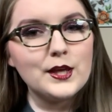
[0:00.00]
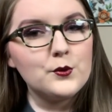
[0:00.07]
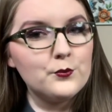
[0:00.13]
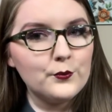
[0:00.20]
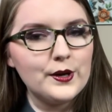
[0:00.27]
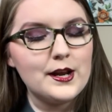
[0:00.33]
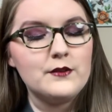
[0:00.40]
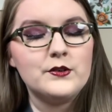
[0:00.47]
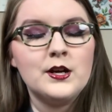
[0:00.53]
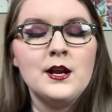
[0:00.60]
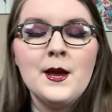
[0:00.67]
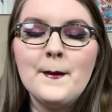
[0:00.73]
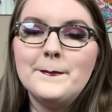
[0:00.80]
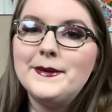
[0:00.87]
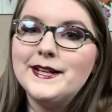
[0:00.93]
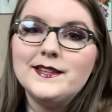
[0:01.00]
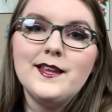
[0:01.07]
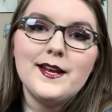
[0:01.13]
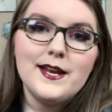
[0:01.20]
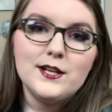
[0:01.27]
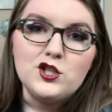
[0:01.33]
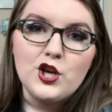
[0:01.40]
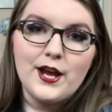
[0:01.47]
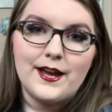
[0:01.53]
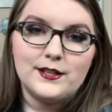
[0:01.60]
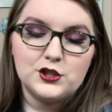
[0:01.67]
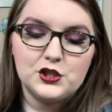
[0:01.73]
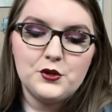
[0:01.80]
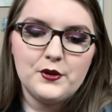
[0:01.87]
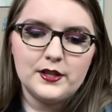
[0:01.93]
whatever. But they get
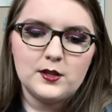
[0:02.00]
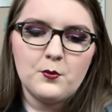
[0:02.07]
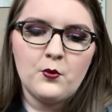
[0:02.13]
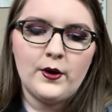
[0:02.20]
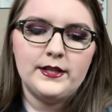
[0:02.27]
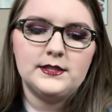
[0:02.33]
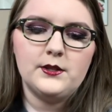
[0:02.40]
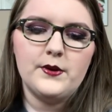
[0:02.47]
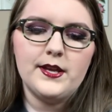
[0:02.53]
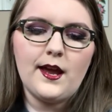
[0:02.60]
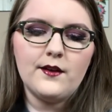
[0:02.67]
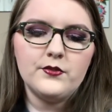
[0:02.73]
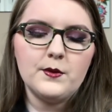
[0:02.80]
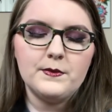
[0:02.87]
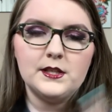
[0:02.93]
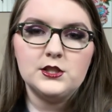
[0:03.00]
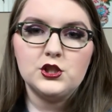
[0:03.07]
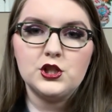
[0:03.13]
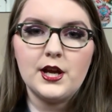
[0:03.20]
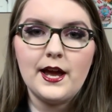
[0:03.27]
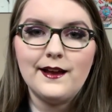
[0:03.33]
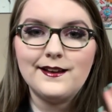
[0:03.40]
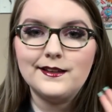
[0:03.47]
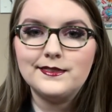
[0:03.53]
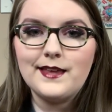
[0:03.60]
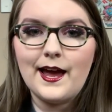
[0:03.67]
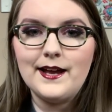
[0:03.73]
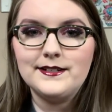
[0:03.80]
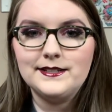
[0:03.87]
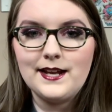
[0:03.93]
checks. You get the point. So he gave them this check
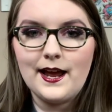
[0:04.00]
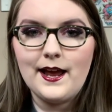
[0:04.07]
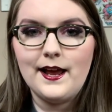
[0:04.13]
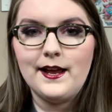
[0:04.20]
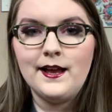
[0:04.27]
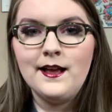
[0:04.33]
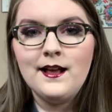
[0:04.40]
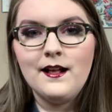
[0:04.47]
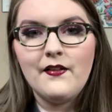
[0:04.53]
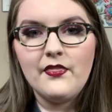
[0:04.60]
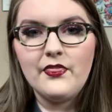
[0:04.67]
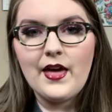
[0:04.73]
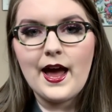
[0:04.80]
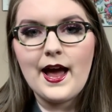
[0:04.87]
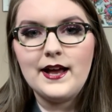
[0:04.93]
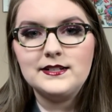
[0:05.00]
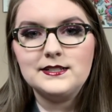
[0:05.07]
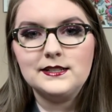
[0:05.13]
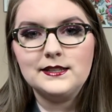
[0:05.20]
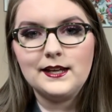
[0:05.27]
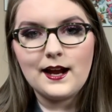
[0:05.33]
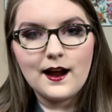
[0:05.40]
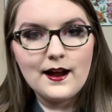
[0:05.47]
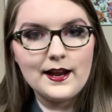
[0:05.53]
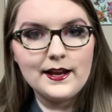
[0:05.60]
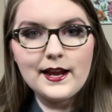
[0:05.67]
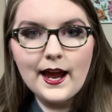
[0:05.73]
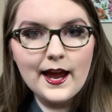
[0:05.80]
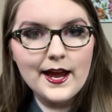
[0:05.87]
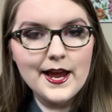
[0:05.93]
that day that the guy
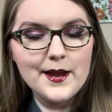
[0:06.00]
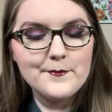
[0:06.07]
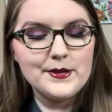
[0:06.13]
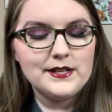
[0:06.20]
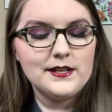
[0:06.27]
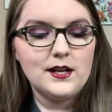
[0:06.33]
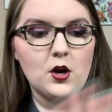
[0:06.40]
came and did